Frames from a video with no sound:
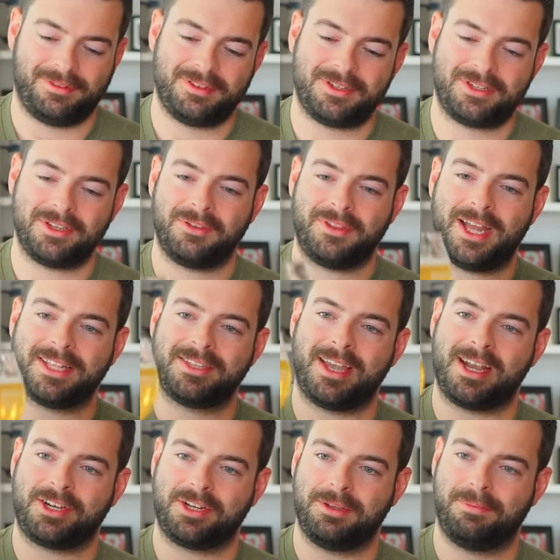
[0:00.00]
So that's
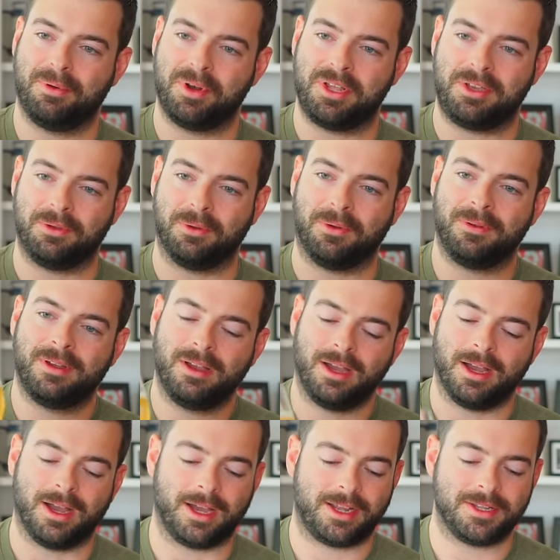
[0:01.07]
actually pretty cool
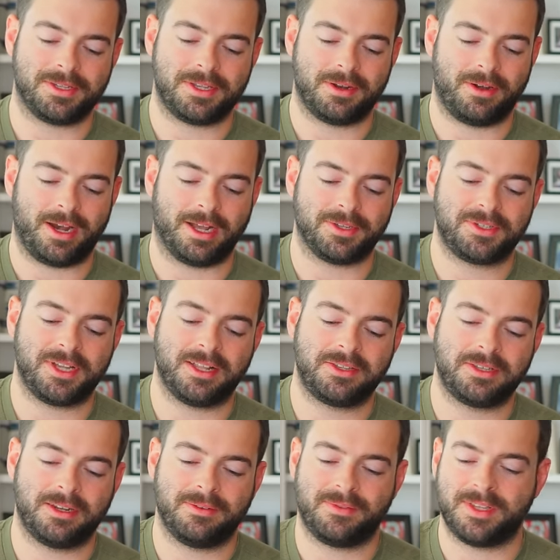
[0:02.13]
uh, considering how
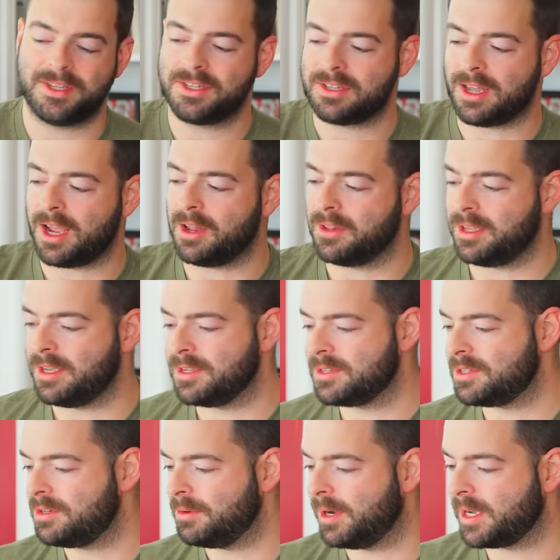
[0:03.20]
sensitive this style
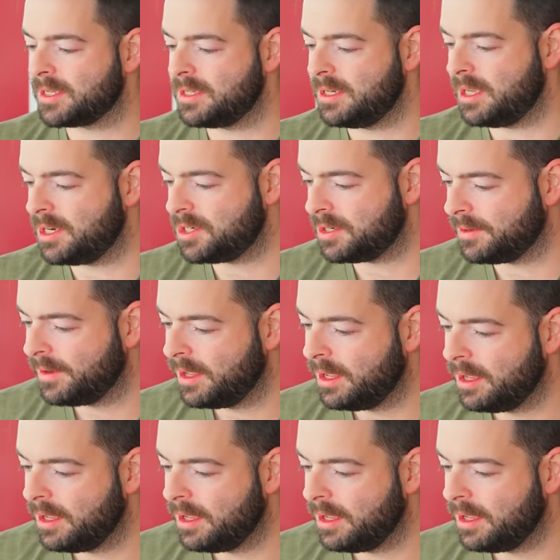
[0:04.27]
is to oxidation.